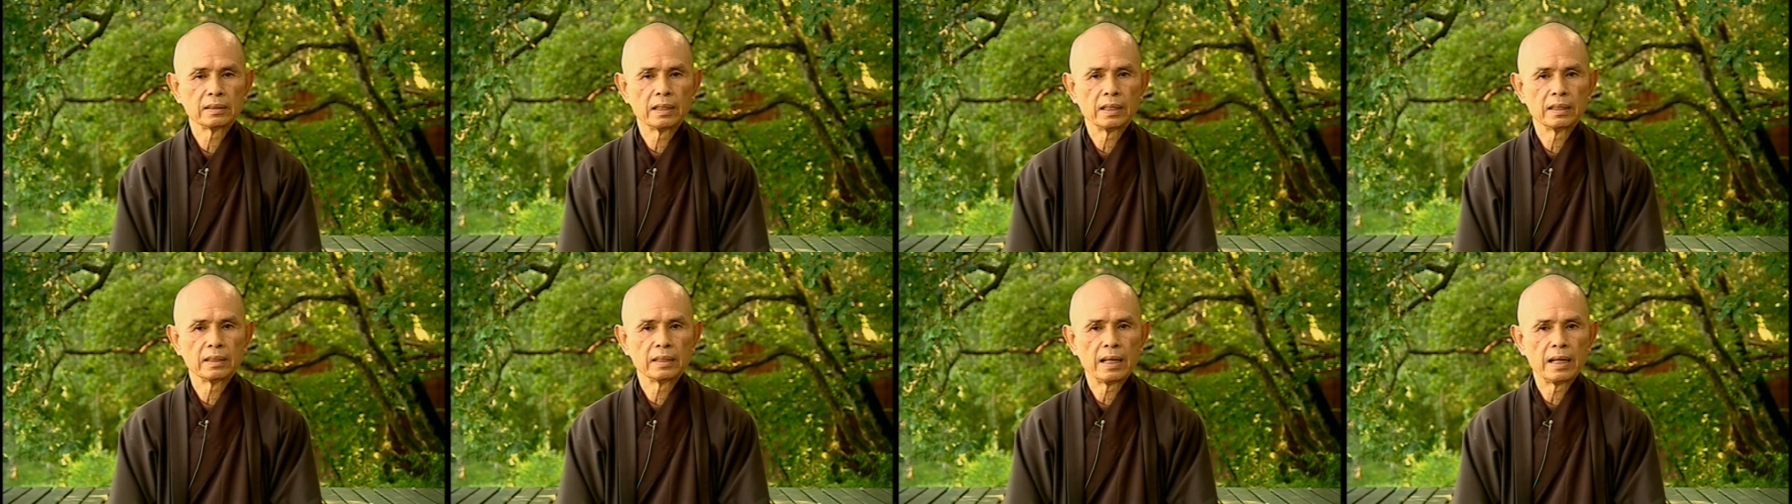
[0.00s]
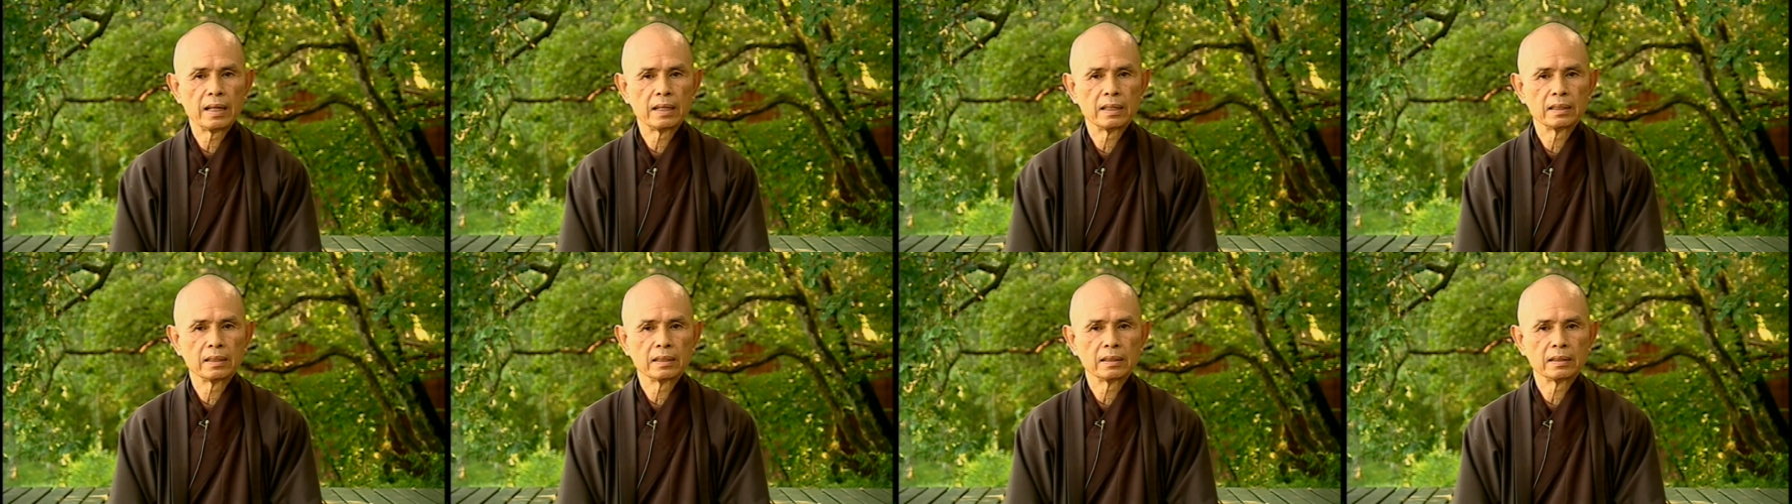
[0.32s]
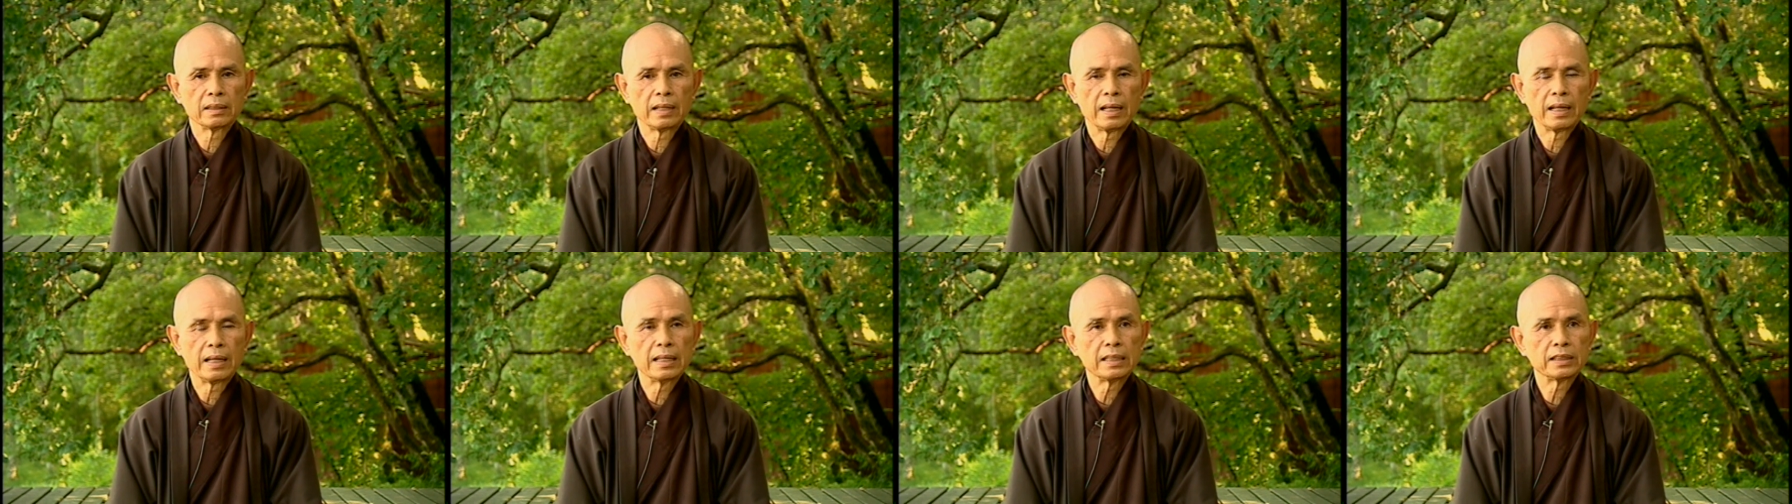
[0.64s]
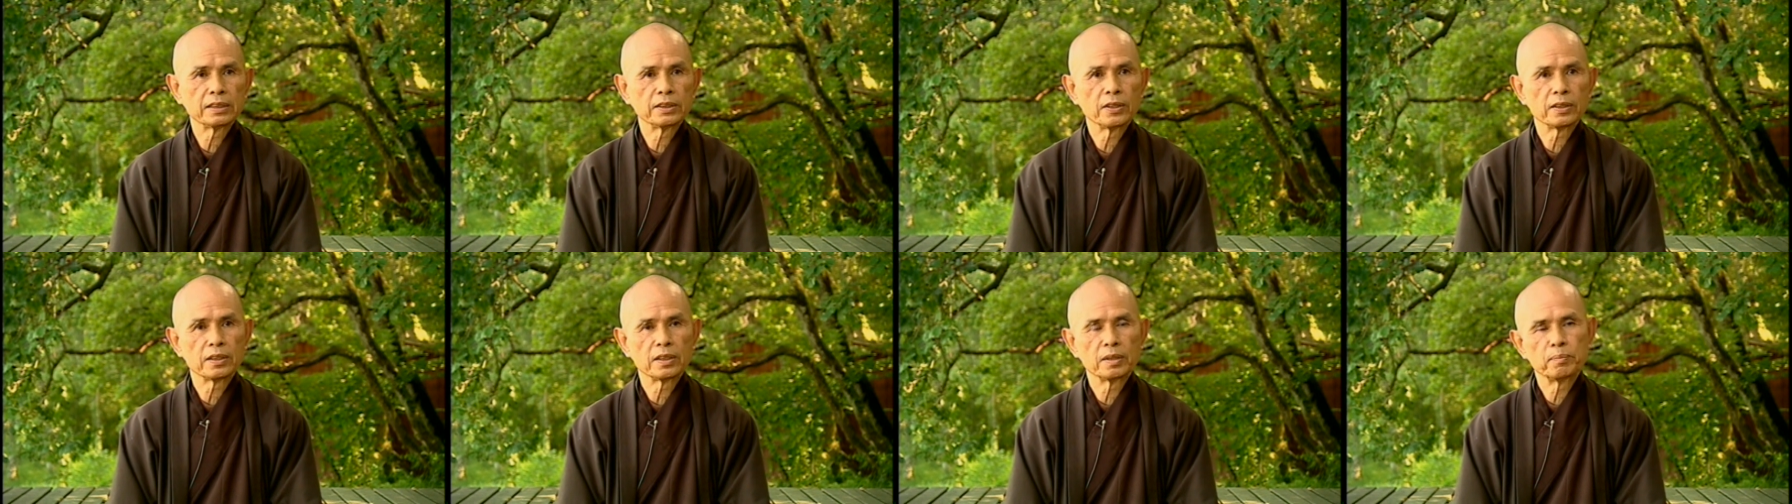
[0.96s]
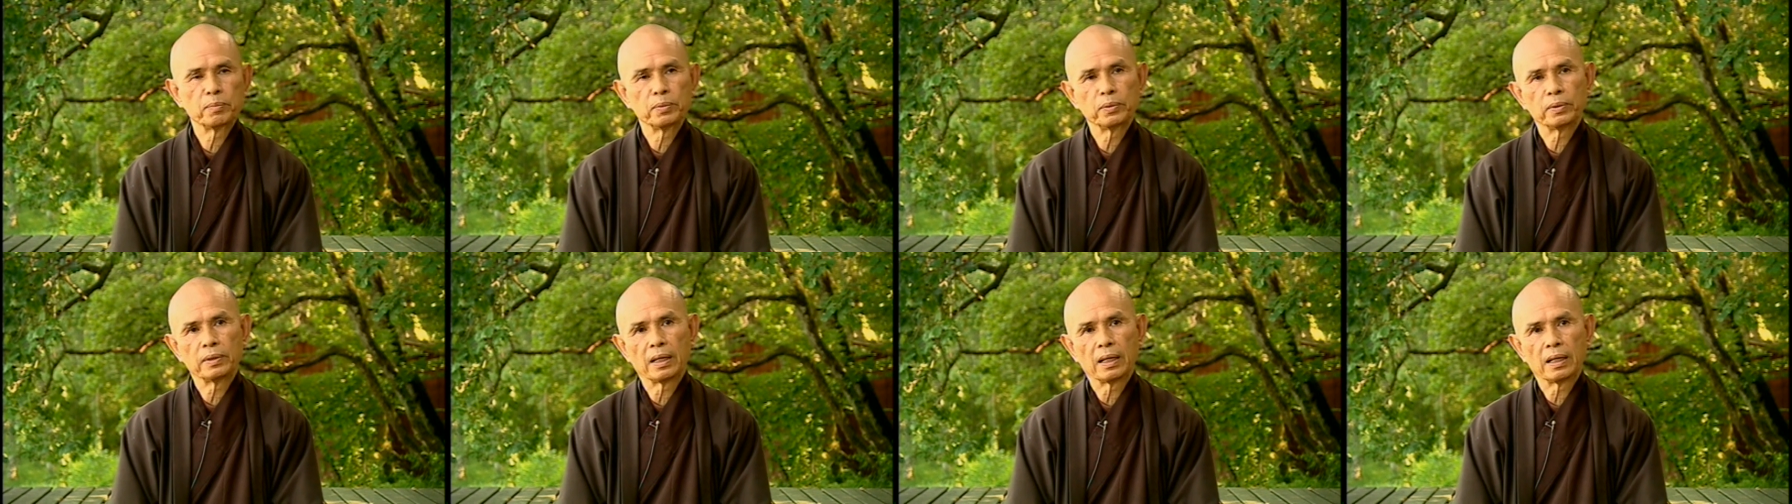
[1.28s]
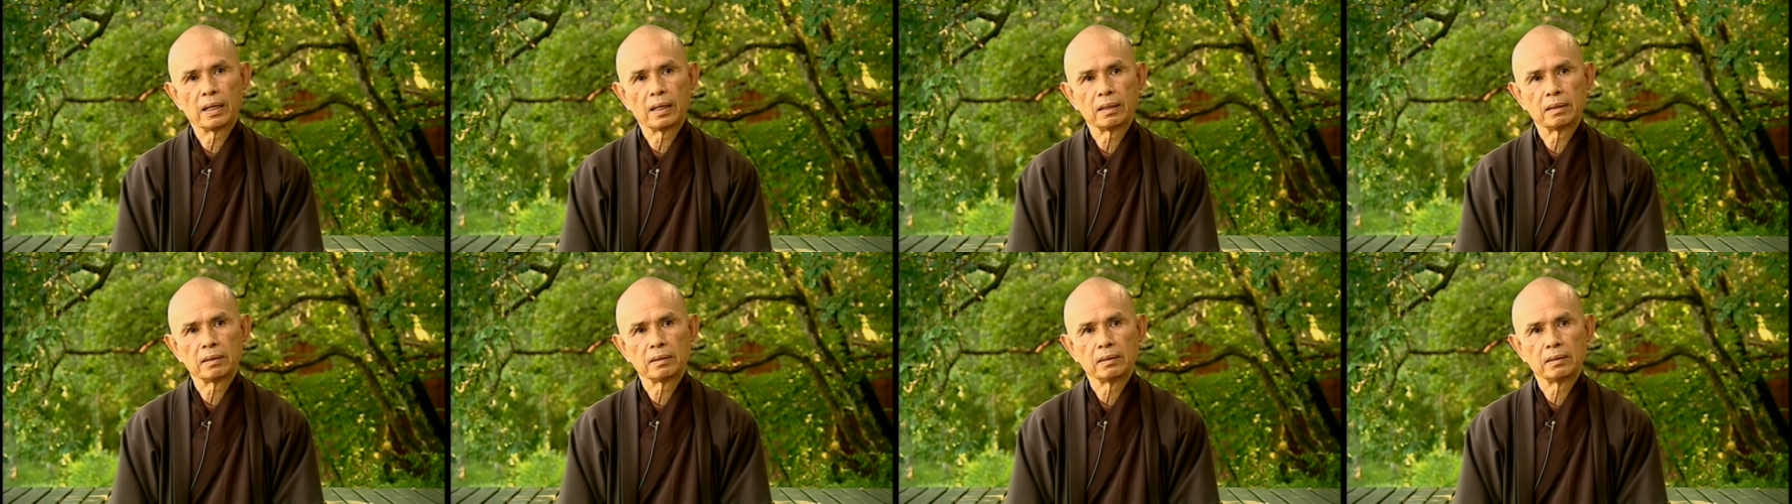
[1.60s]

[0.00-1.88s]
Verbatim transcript: and then that is not the Buddha.